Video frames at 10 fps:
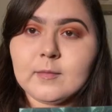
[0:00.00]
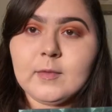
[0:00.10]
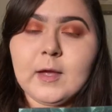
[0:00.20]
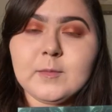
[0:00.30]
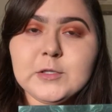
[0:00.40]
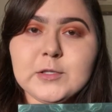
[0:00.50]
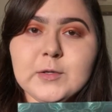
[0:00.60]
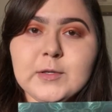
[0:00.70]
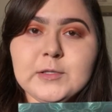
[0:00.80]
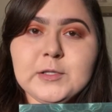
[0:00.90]
Now I'm just
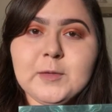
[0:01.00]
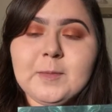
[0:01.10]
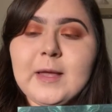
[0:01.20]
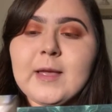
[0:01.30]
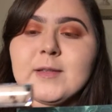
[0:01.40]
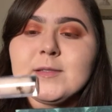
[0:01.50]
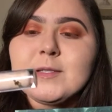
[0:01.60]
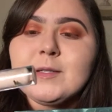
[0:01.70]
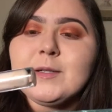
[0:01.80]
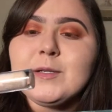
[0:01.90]
going to apply
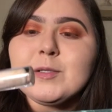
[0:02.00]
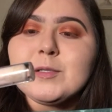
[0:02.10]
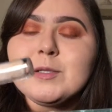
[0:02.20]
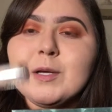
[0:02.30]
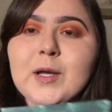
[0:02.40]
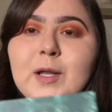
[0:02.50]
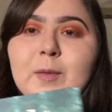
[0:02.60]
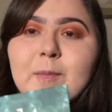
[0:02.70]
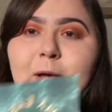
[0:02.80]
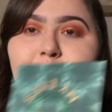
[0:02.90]
concealer using the
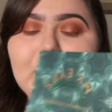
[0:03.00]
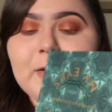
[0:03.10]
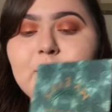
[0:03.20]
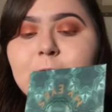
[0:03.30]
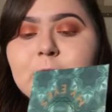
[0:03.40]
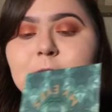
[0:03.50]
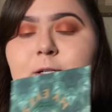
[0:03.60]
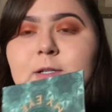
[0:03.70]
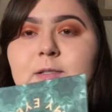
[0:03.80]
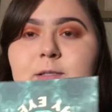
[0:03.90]
Colourpop No Filter
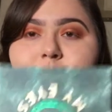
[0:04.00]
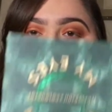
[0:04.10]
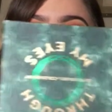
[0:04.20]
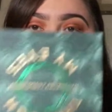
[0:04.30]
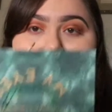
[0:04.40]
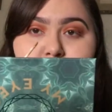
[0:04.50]
Concealer.